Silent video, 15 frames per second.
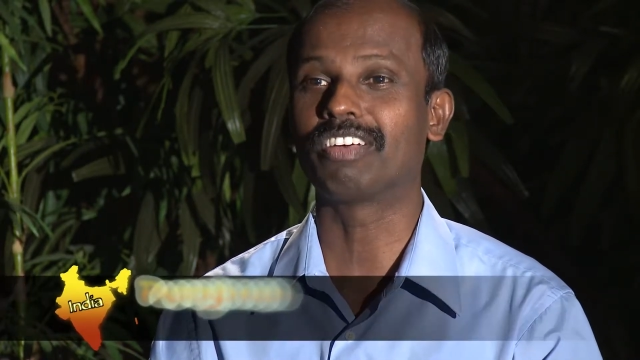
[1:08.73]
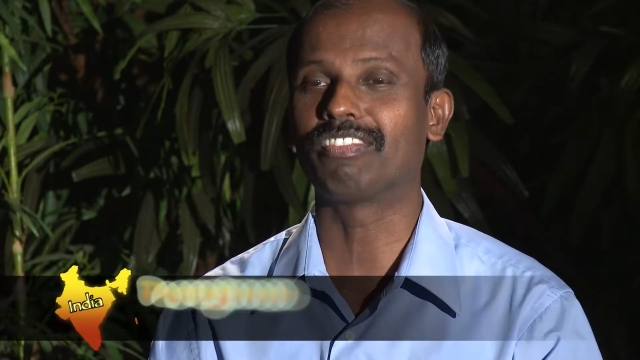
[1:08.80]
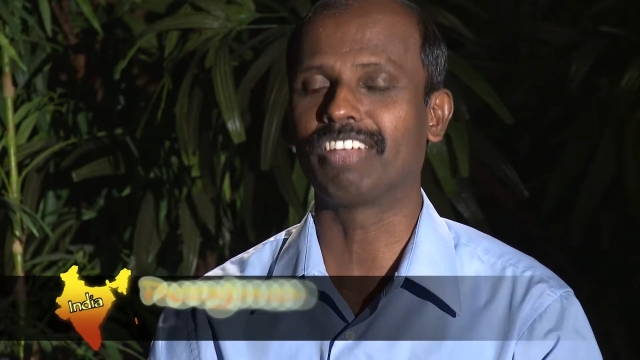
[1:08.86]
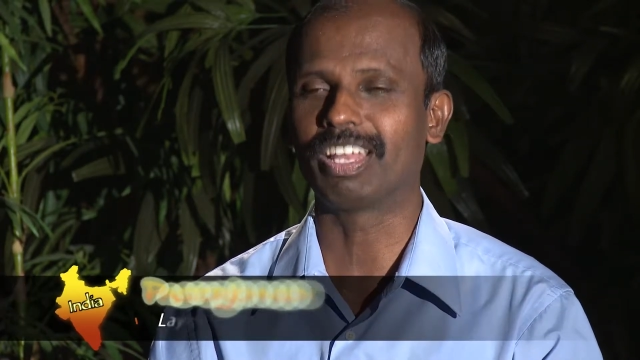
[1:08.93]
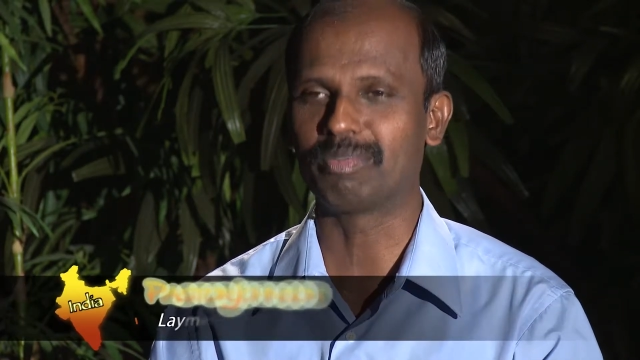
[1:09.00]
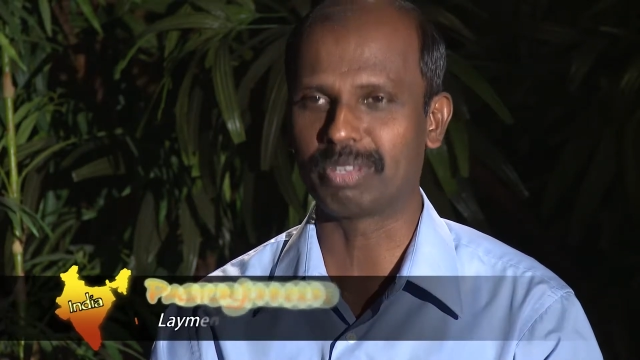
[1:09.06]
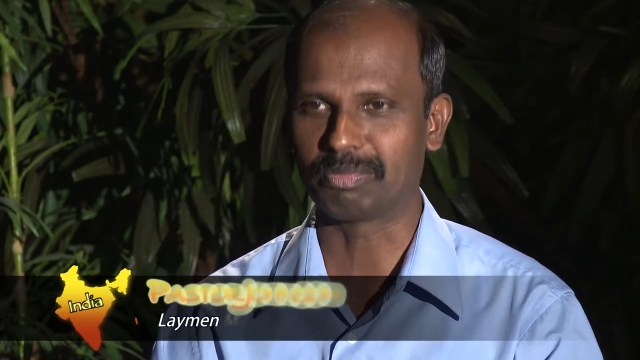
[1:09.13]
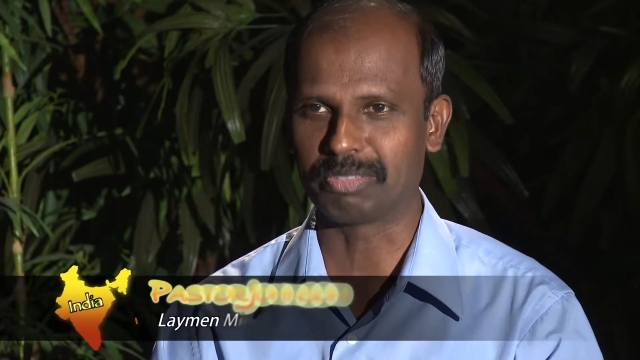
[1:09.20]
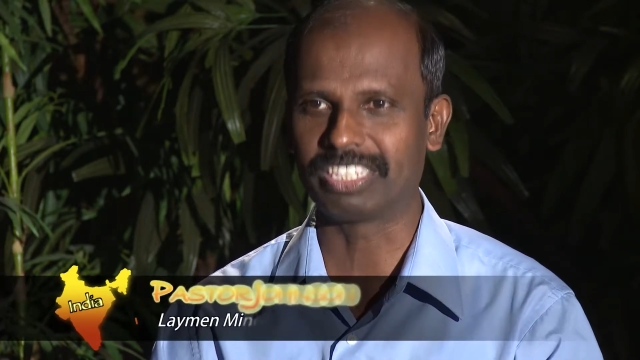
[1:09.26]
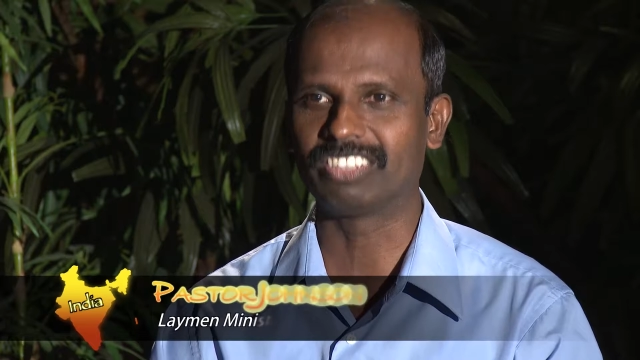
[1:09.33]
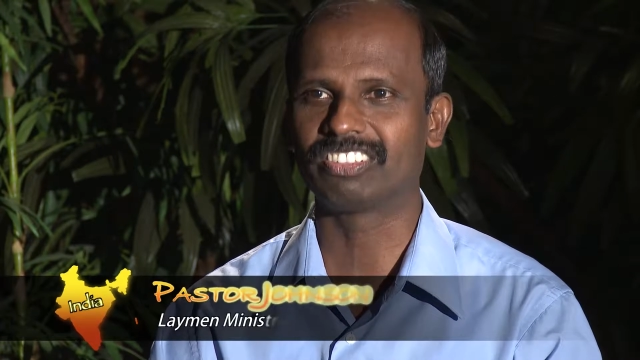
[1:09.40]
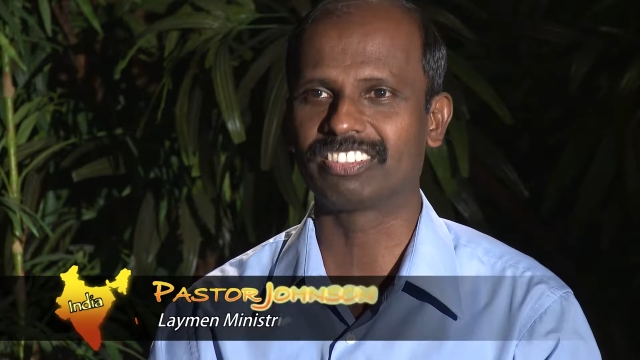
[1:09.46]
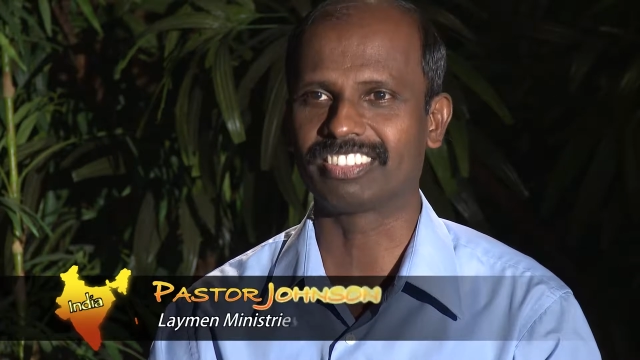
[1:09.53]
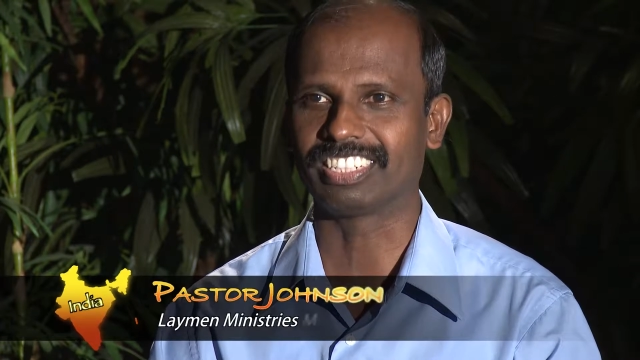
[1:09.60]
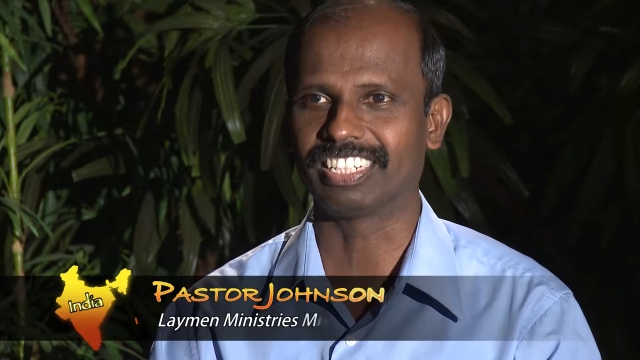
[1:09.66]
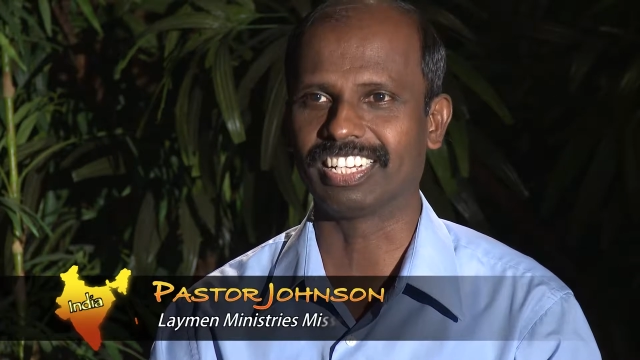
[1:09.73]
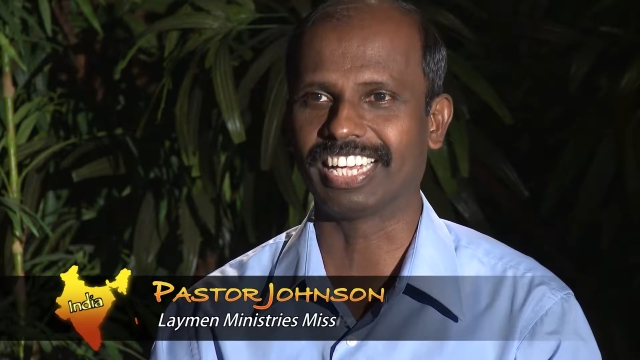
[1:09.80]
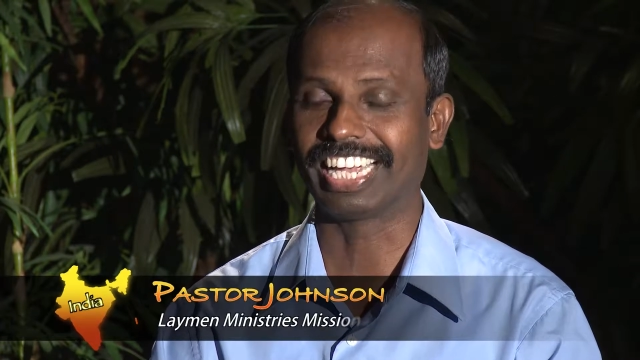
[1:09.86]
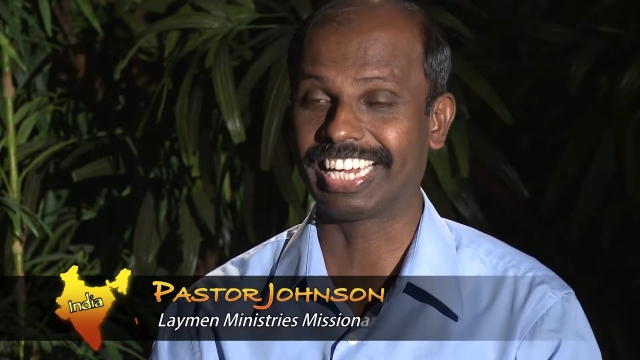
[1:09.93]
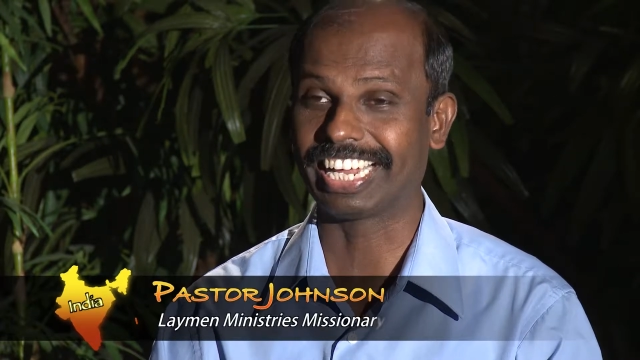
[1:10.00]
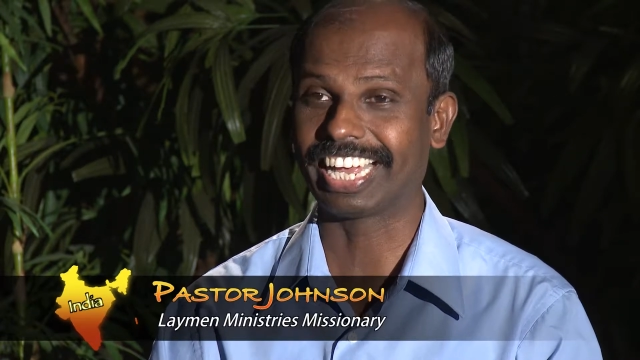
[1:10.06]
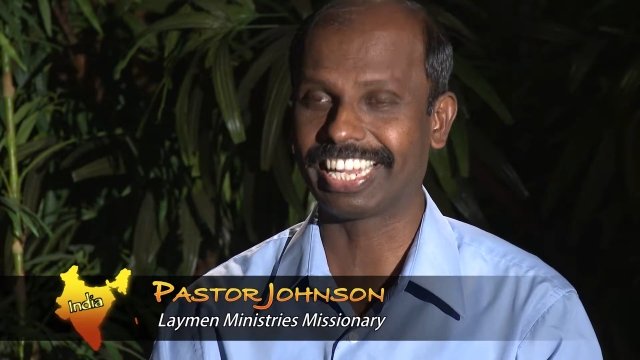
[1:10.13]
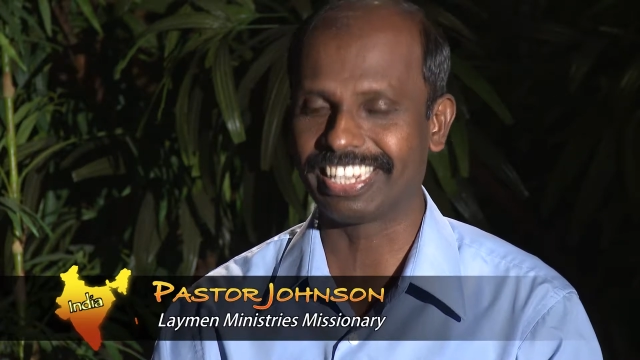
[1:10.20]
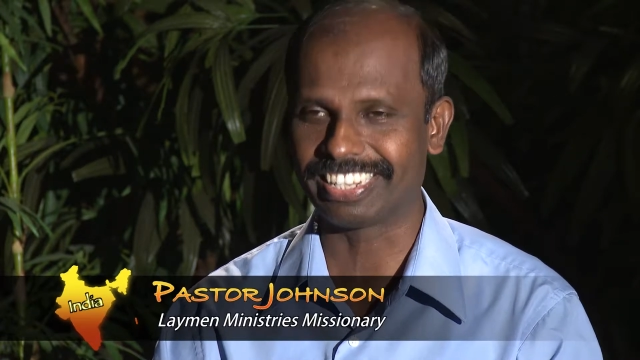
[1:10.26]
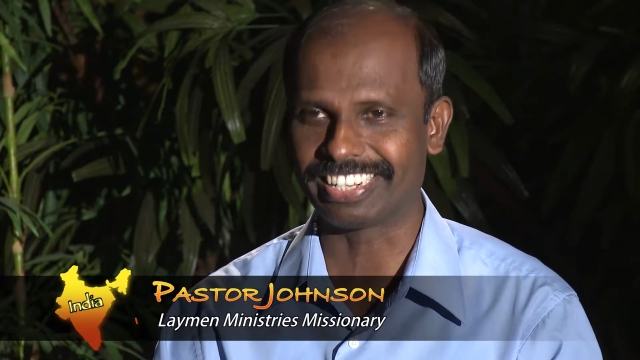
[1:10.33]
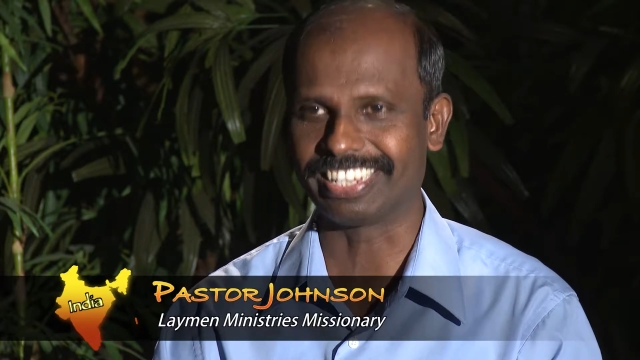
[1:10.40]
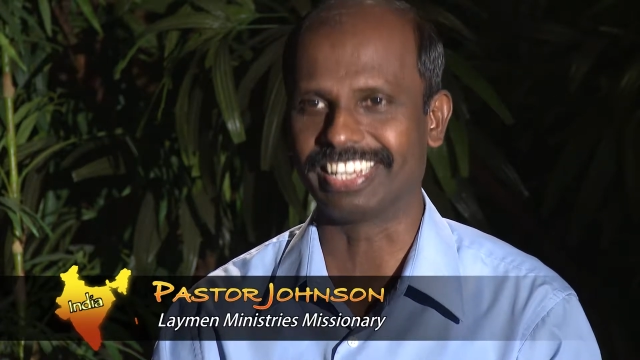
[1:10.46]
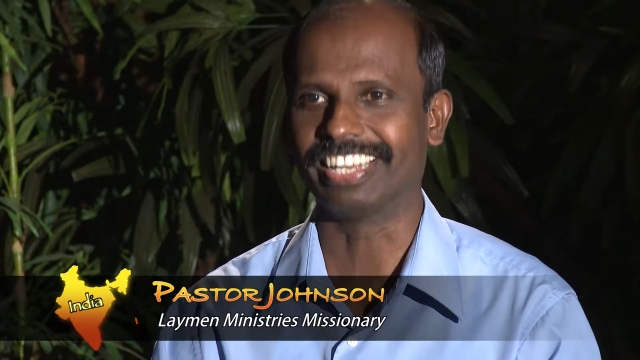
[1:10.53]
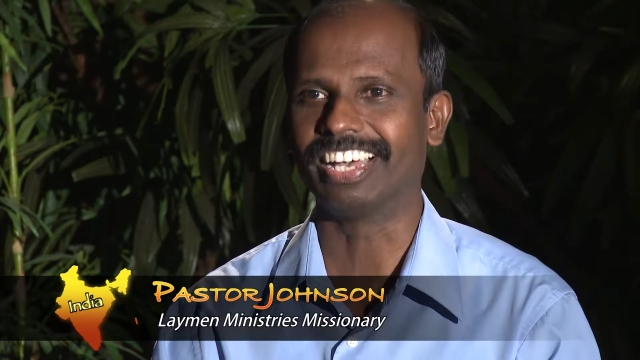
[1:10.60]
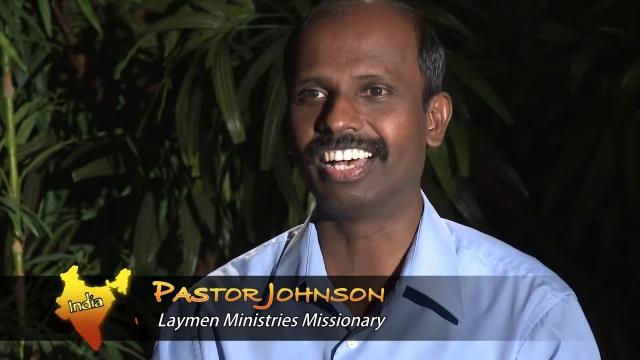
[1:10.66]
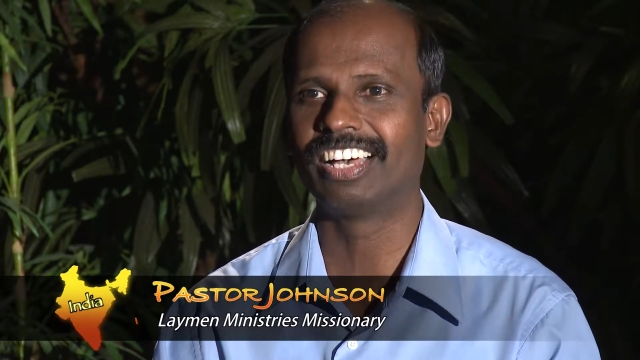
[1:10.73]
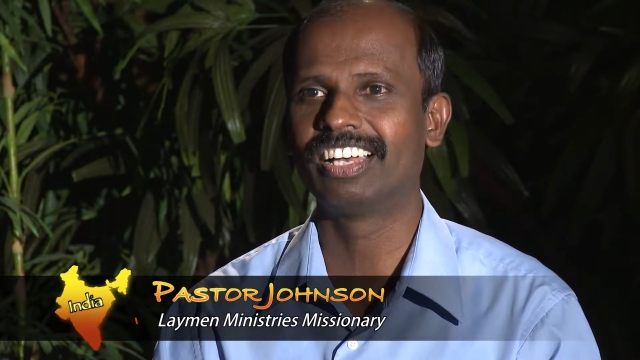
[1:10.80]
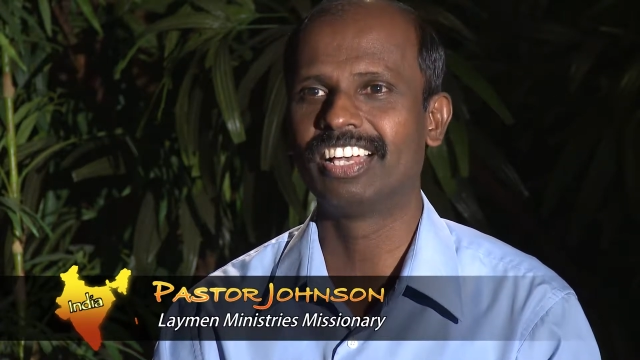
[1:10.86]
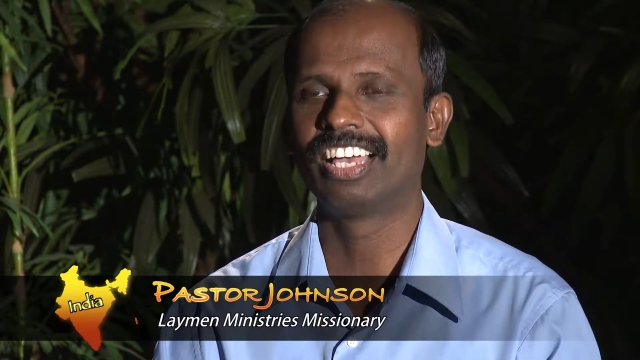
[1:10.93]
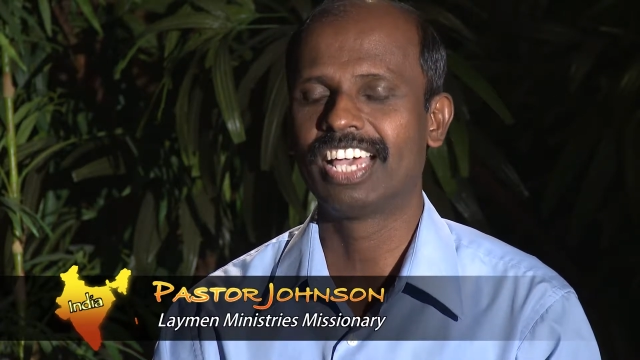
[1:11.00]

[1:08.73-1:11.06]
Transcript: of Laymen Ministry in India,